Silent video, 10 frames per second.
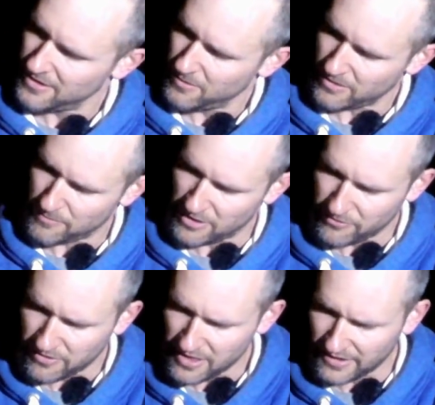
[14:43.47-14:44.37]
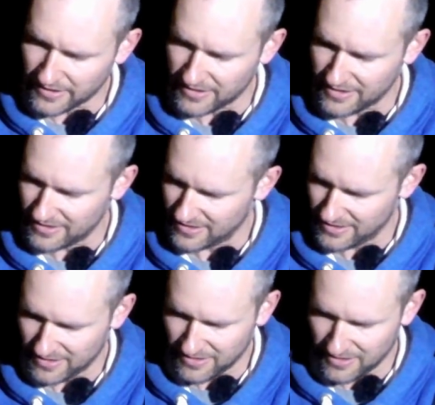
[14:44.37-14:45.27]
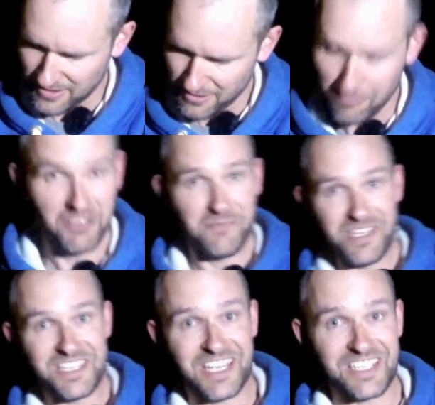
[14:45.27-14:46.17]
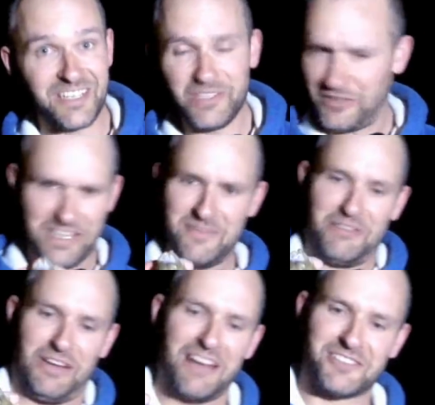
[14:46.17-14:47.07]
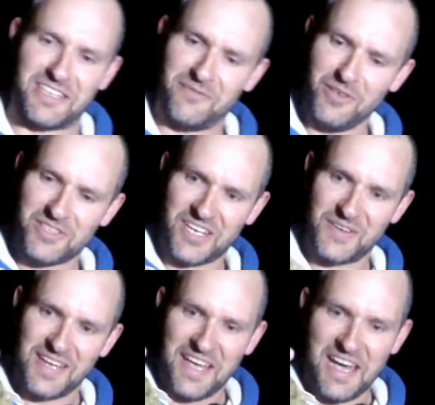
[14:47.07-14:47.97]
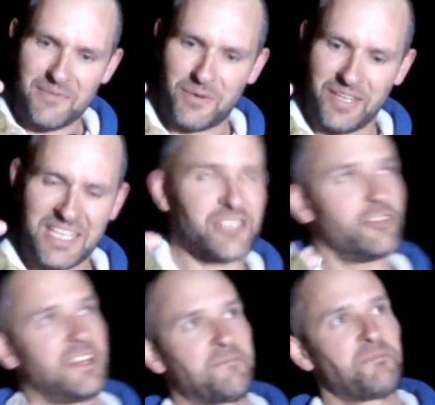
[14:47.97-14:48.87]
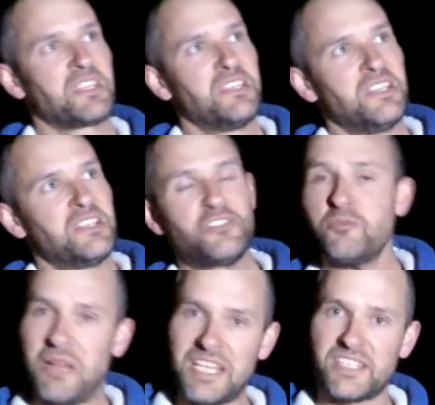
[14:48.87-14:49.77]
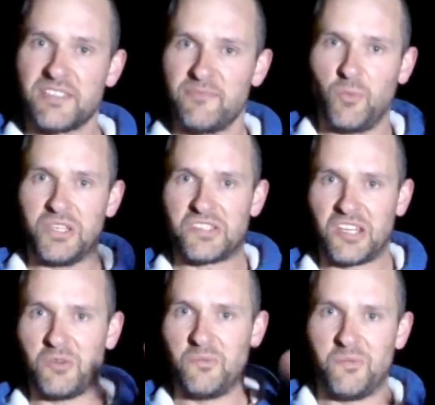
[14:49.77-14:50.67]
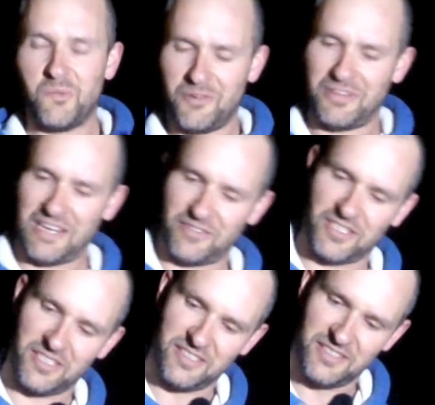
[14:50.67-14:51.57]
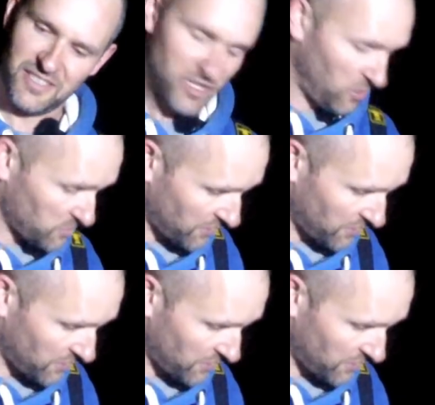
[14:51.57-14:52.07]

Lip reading: What a beautiful thing. I'm really pleased to catch that. We don't get many flounders anymore, so happy with that. So I've had 2 Plaice, 1 sole, 1 flounder. All